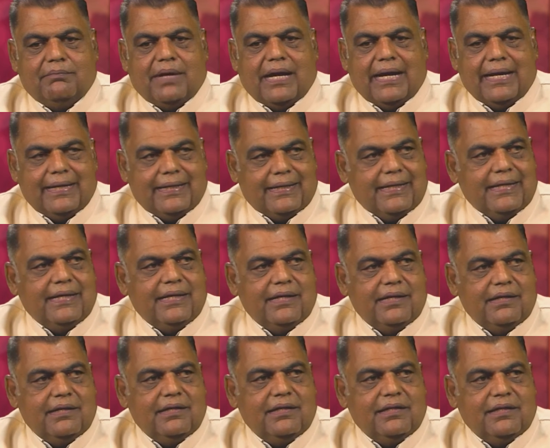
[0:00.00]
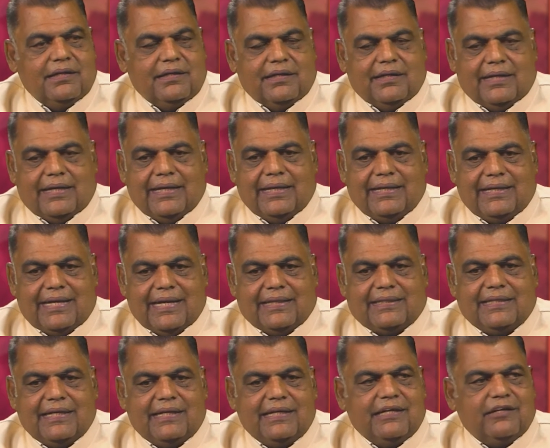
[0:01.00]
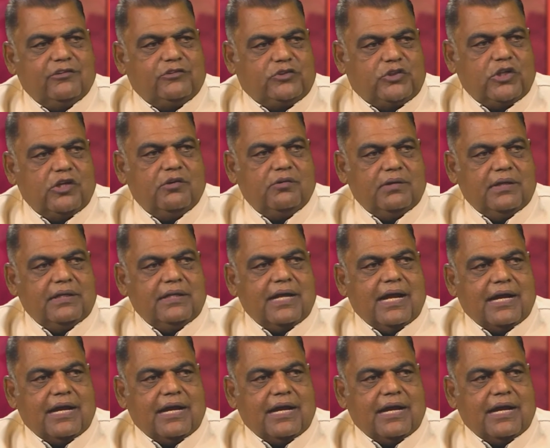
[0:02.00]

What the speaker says: idea in getting their children